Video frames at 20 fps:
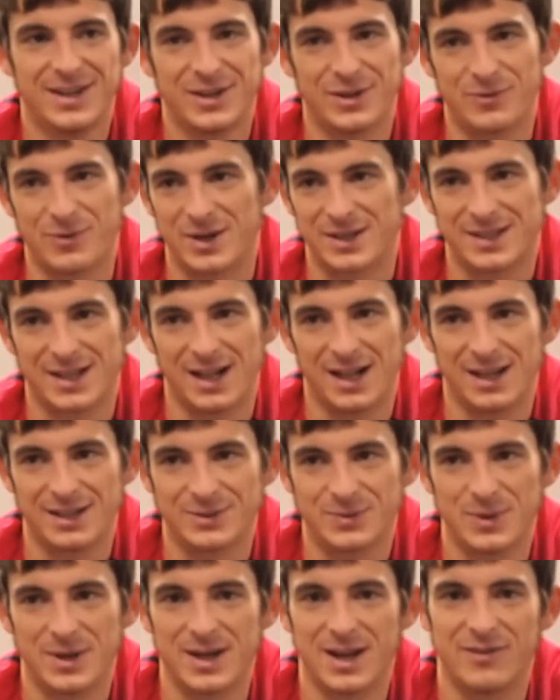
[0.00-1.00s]
the rest of the
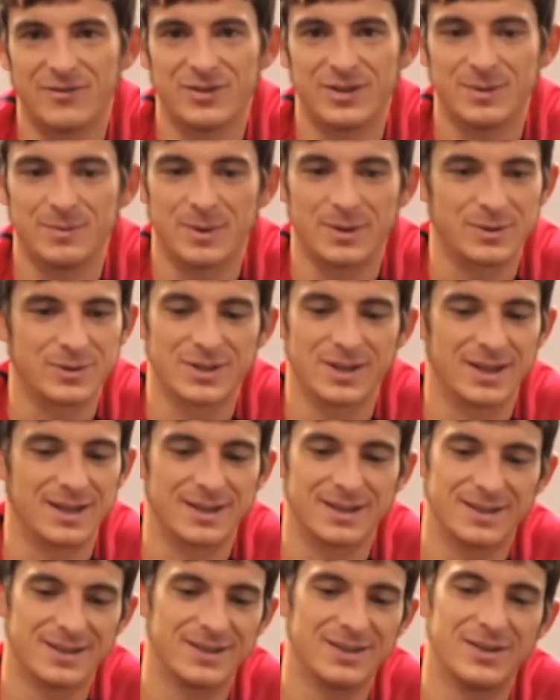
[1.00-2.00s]
lads weren't having them, I was just like,
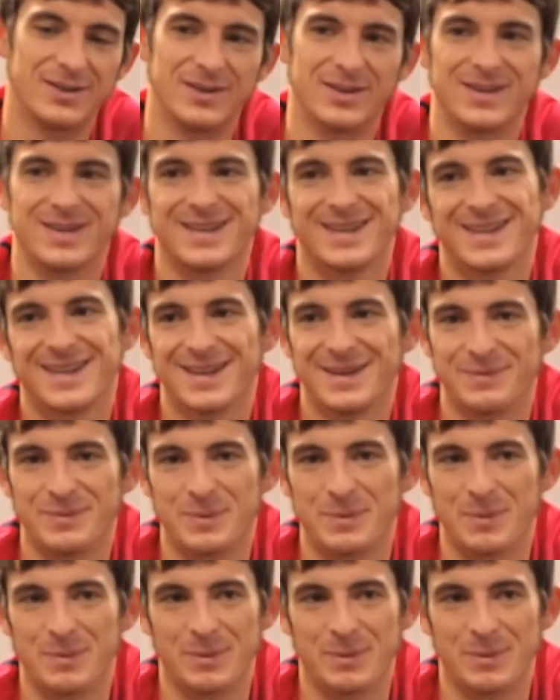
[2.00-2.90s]
oh.